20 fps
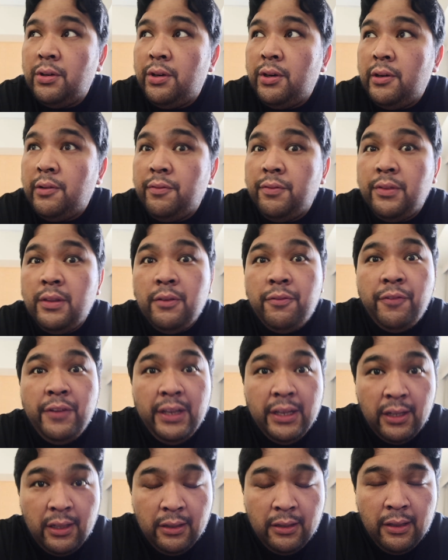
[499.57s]
of the
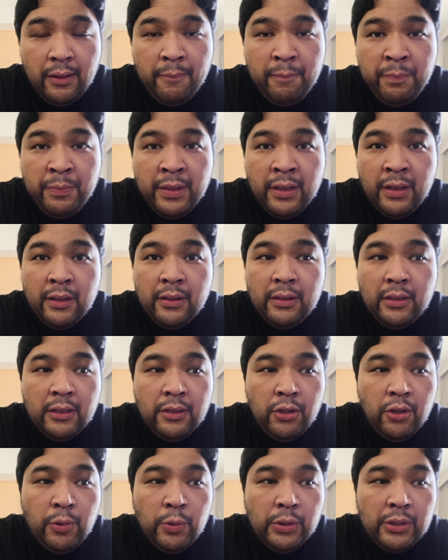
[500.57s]
field. The
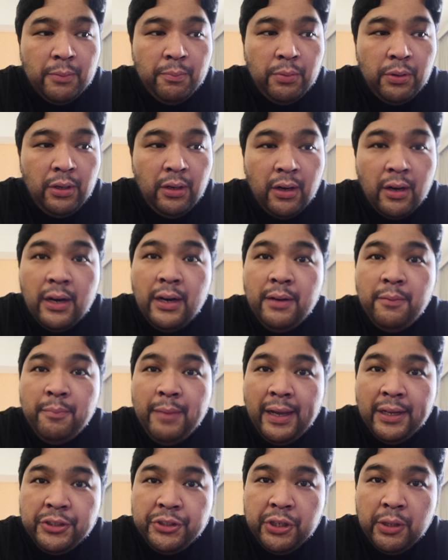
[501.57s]
notable hard
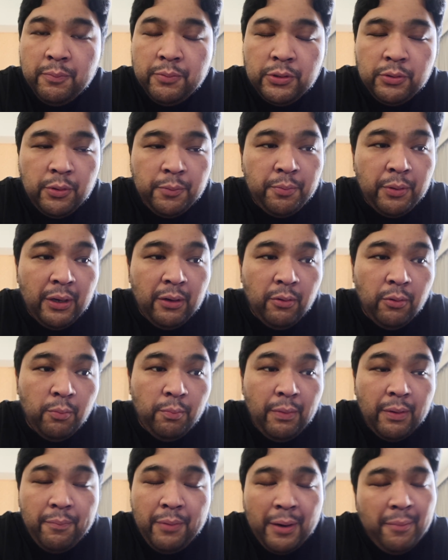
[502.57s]
matchups
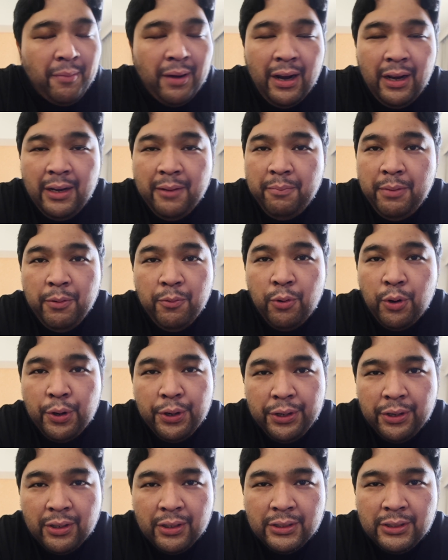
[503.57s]
would primarily be
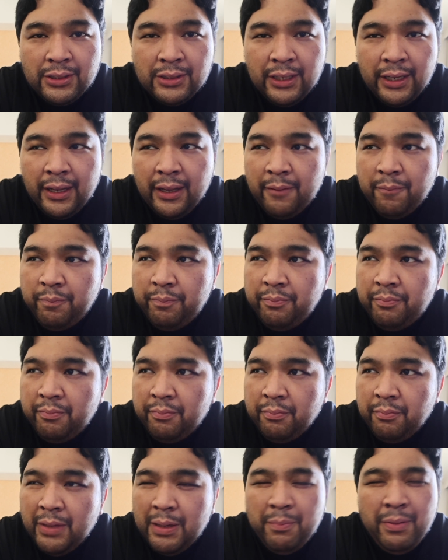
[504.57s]
Warriors and
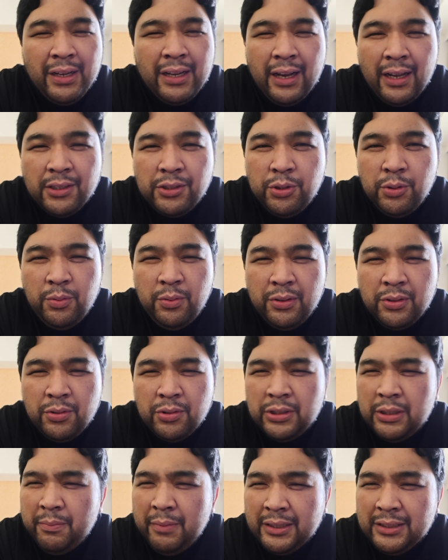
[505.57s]
maybe Katsu
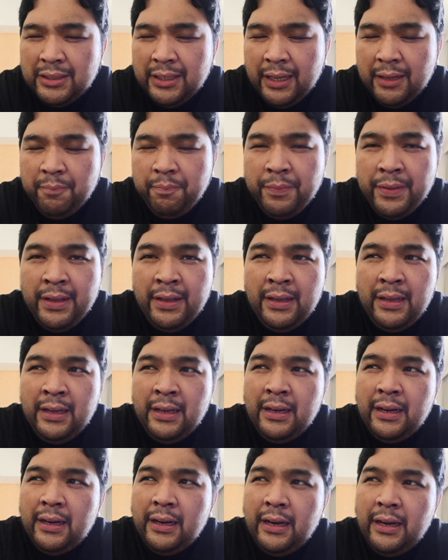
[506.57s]
to some extent.
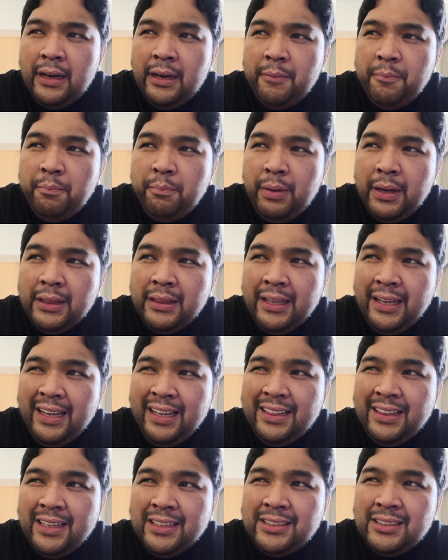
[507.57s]
But
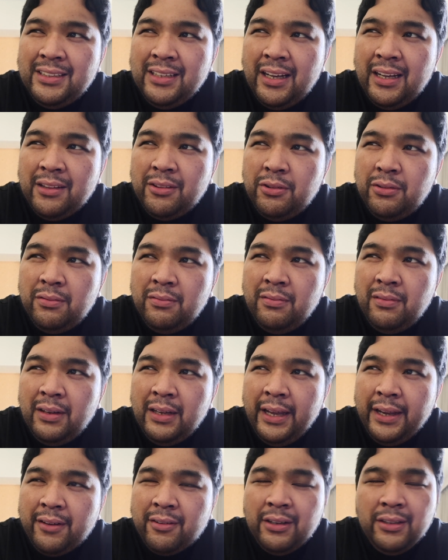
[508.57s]
it is not
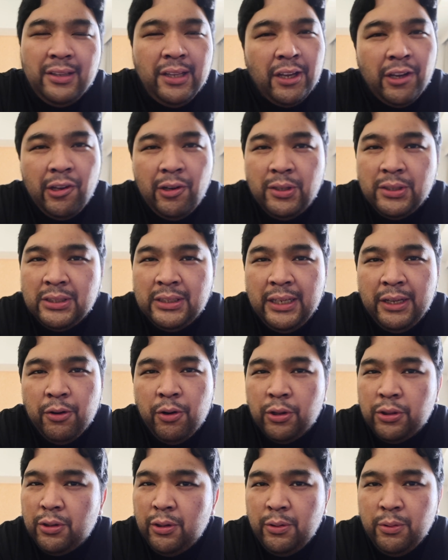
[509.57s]
like ridiculously
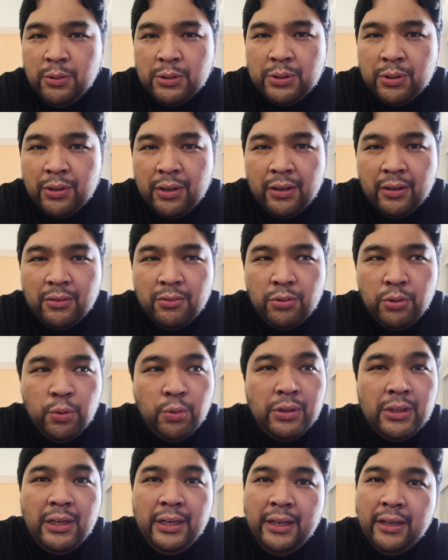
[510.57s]
auto-lose or
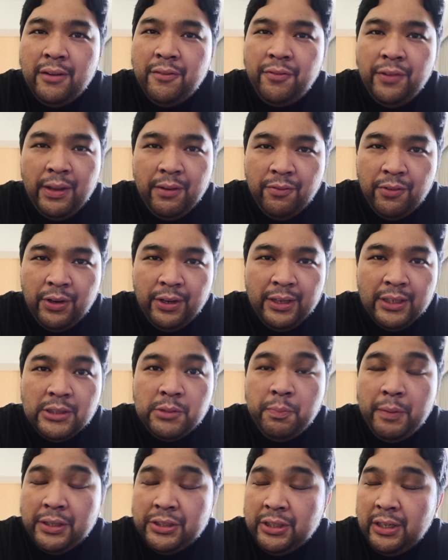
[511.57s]
totally unfavored,
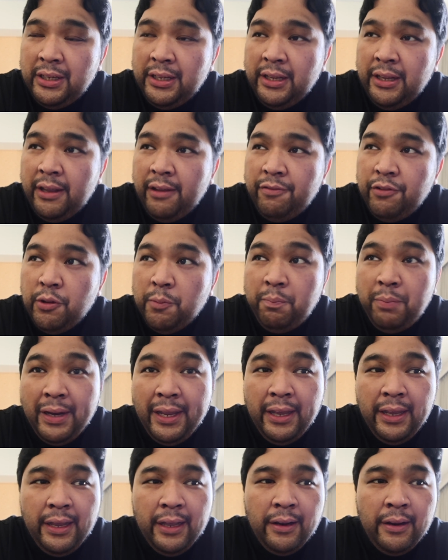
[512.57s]
especially if you
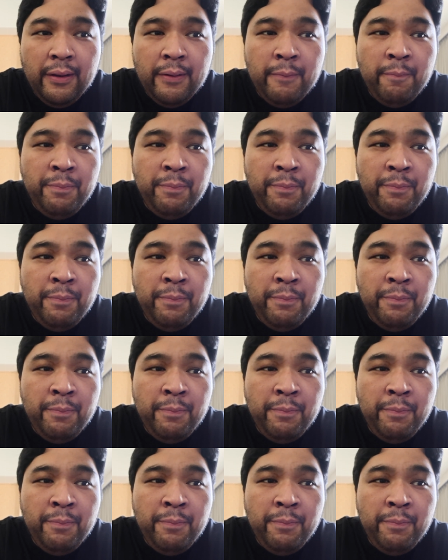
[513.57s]
play